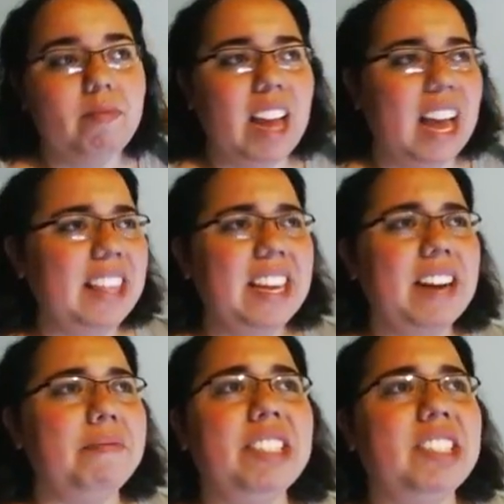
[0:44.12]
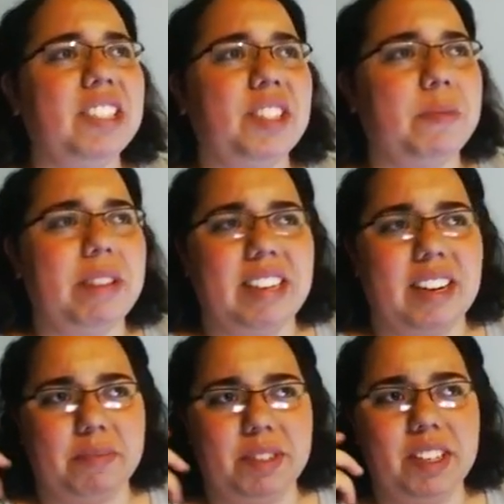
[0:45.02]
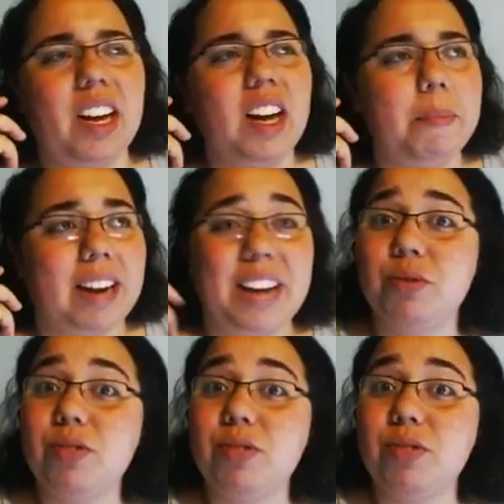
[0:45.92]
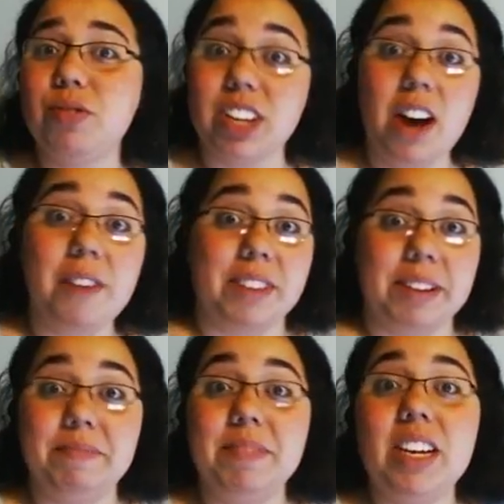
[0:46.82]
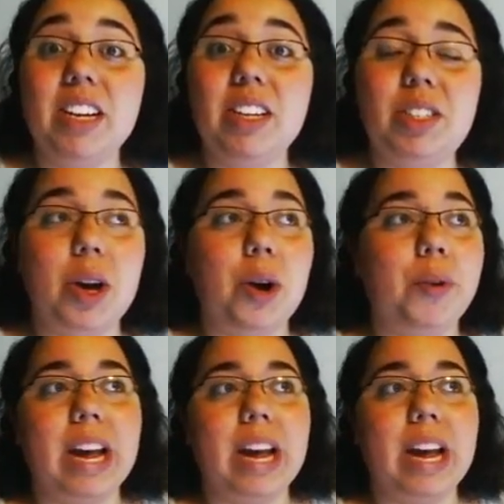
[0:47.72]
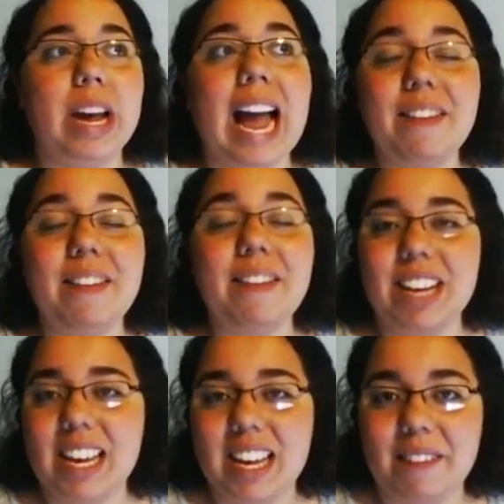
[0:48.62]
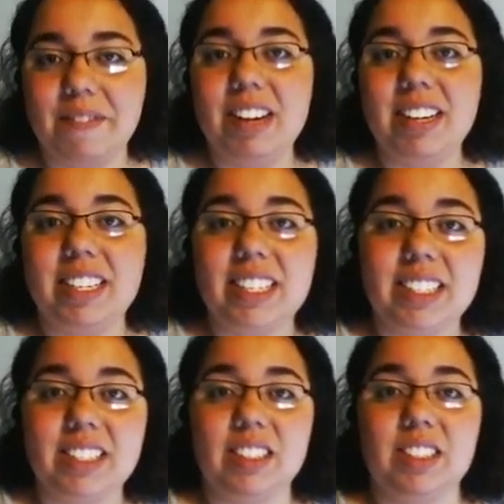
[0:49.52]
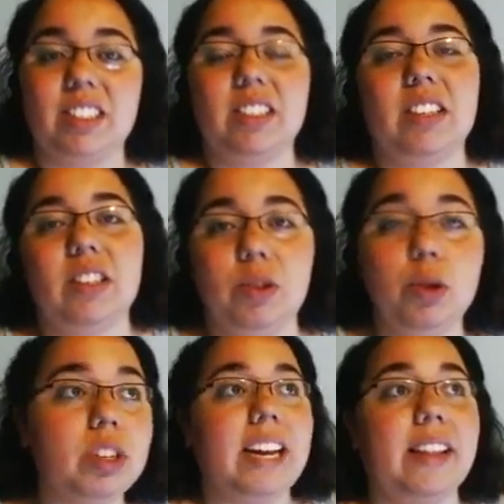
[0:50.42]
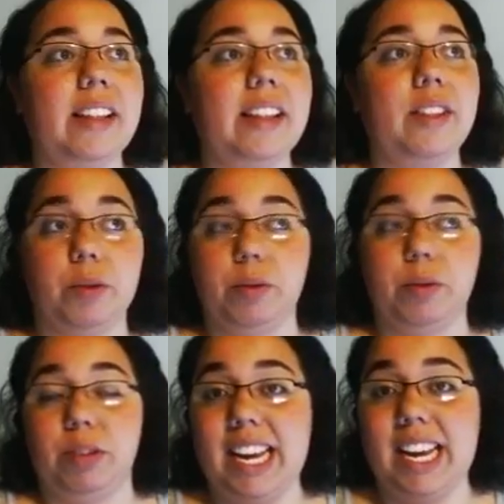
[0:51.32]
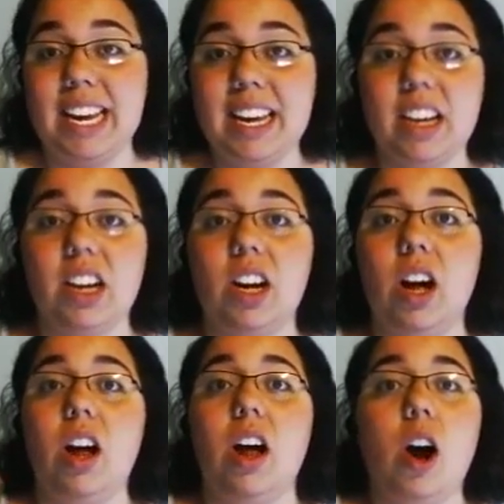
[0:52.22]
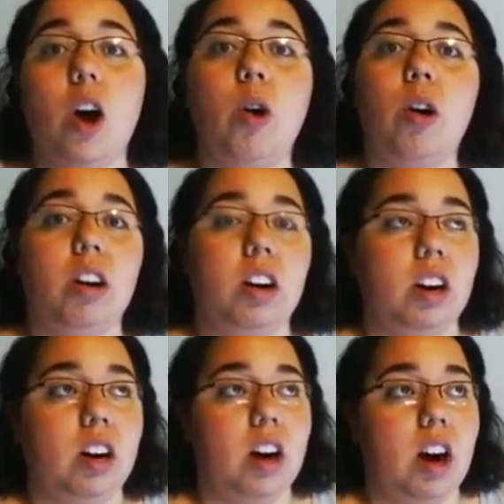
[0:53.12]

I think I've mentioned it so many times, but I don't drink coffee. So the way I have the caffeine is usually either through tea or